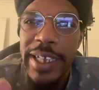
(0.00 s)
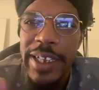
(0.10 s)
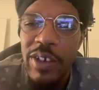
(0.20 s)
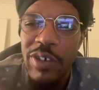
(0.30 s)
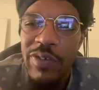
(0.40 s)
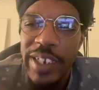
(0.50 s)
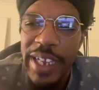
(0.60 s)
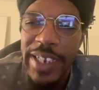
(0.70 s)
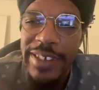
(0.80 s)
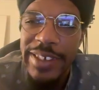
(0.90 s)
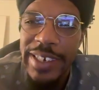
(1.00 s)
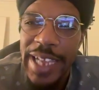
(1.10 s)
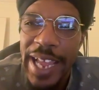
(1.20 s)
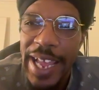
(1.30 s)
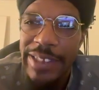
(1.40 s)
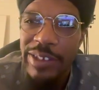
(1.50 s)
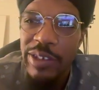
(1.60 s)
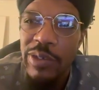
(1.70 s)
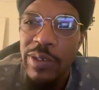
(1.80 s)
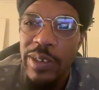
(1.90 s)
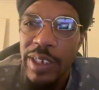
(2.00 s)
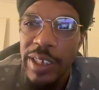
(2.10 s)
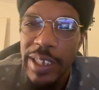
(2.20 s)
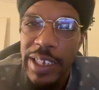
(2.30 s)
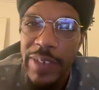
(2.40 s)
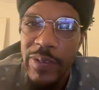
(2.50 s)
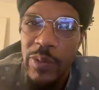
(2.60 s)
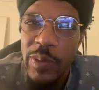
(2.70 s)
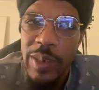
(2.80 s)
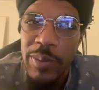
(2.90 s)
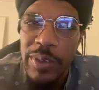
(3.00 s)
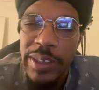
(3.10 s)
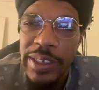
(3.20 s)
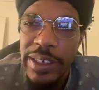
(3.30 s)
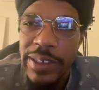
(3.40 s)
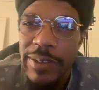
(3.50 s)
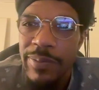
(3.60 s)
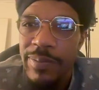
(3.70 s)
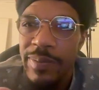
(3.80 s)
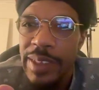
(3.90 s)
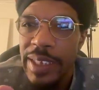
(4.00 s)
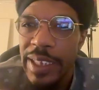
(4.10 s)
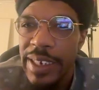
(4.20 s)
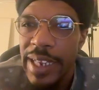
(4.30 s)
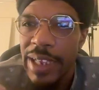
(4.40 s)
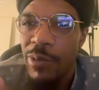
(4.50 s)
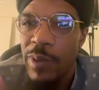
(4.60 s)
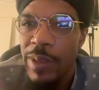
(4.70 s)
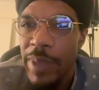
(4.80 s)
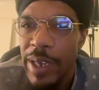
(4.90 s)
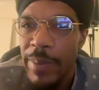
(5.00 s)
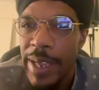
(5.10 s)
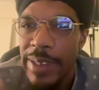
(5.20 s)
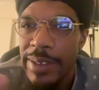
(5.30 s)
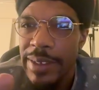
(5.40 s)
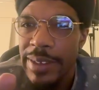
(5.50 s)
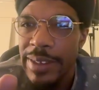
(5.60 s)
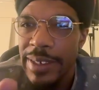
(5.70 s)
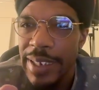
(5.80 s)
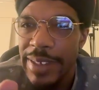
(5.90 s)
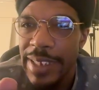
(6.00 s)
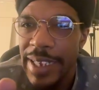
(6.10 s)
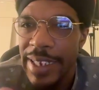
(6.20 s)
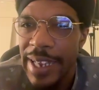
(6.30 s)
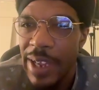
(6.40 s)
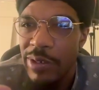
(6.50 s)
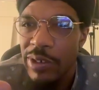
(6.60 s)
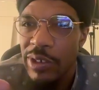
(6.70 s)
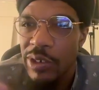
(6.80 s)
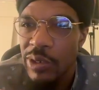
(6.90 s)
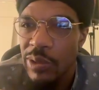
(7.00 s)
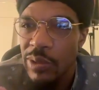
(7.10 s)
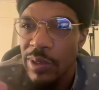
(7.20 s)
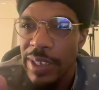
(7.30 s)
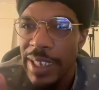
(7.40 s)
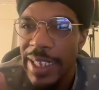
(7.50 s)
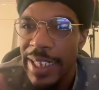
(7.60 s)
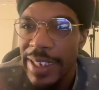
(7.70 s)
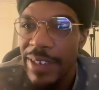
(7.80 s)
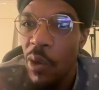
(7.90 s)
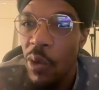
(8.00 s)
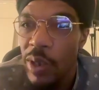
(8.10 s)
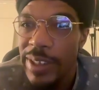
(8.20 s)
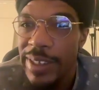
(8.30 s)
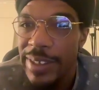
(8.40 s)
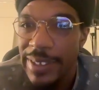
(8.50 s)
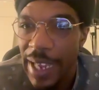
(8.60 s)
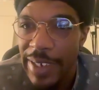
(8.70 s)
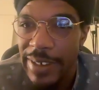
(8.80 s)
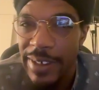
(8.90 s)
a notification that asks you if you want to proceed. Connect with MetaMask. Select the accounts to use on this site.